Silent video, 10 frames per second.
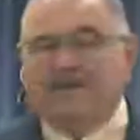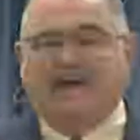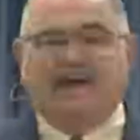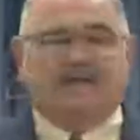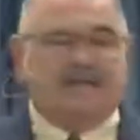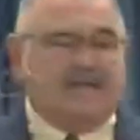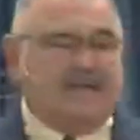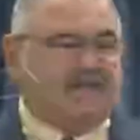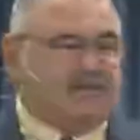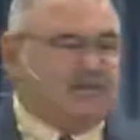And
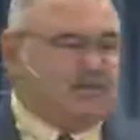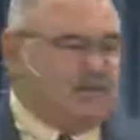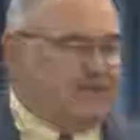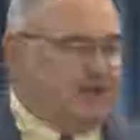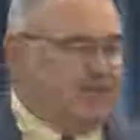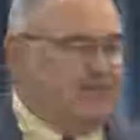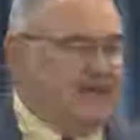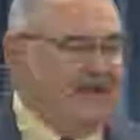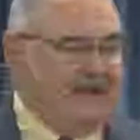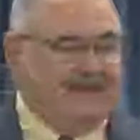Jesus was
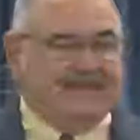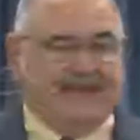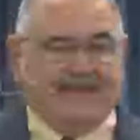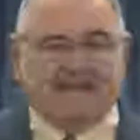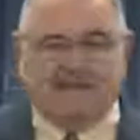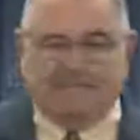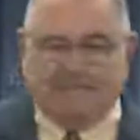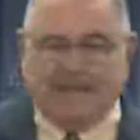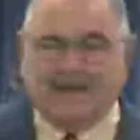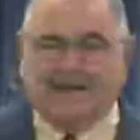obeying that
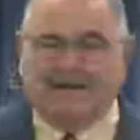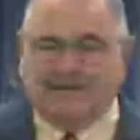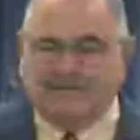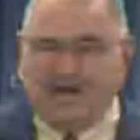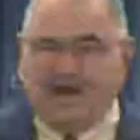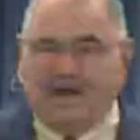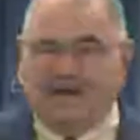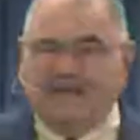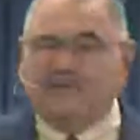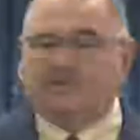command of
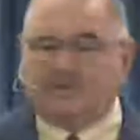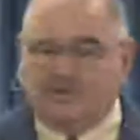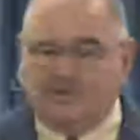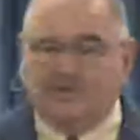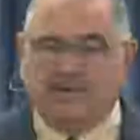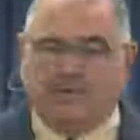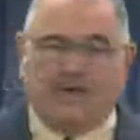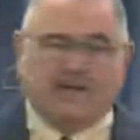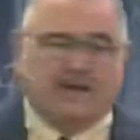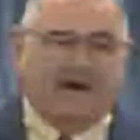God. He was doing
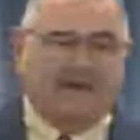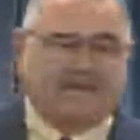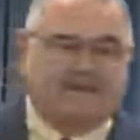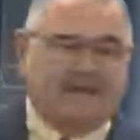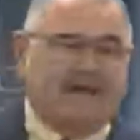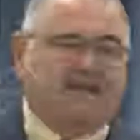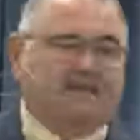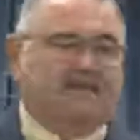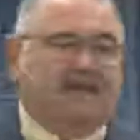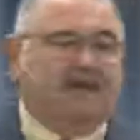what God
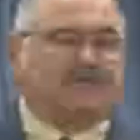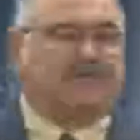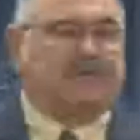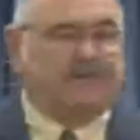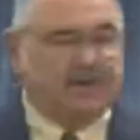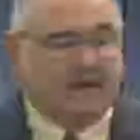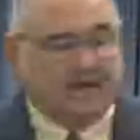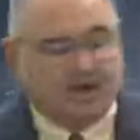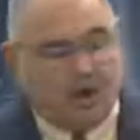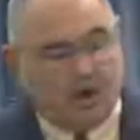says and thus
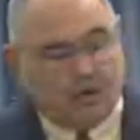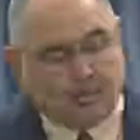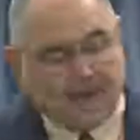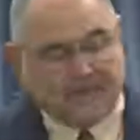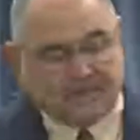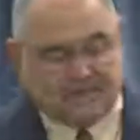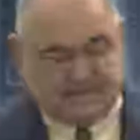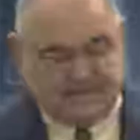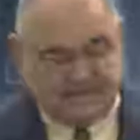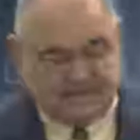fulfilling all
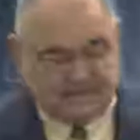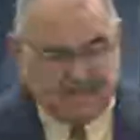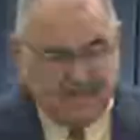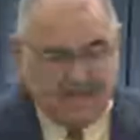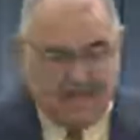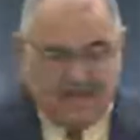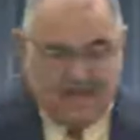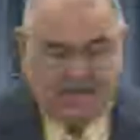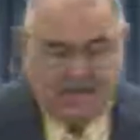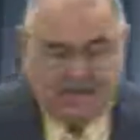righteousness.
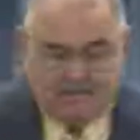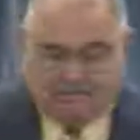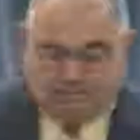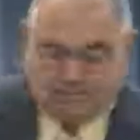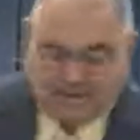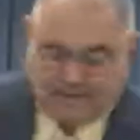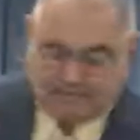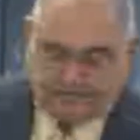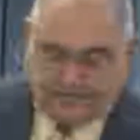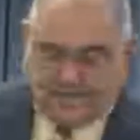
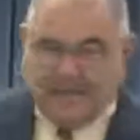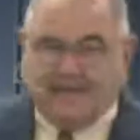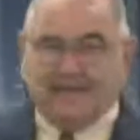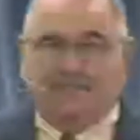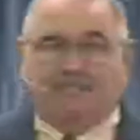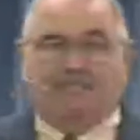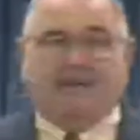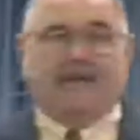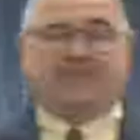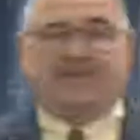But in
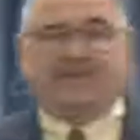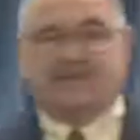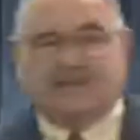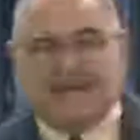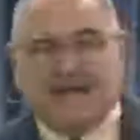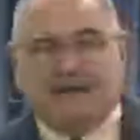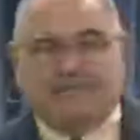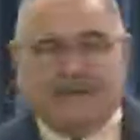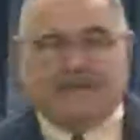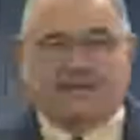Matthew's
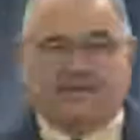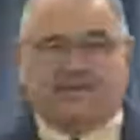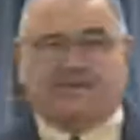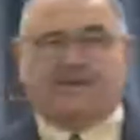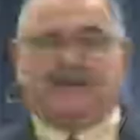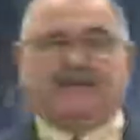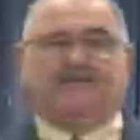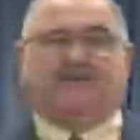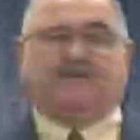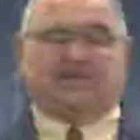account, Matthew 3
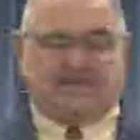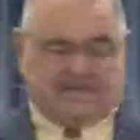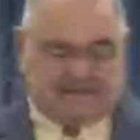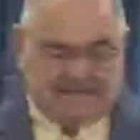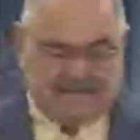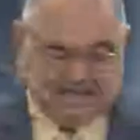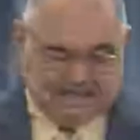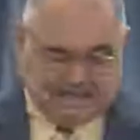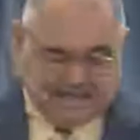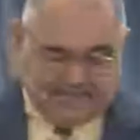in verse 16 and
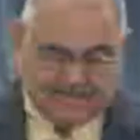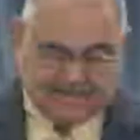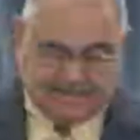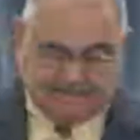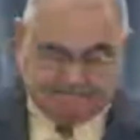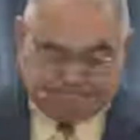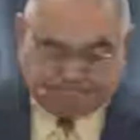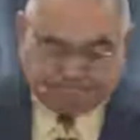17,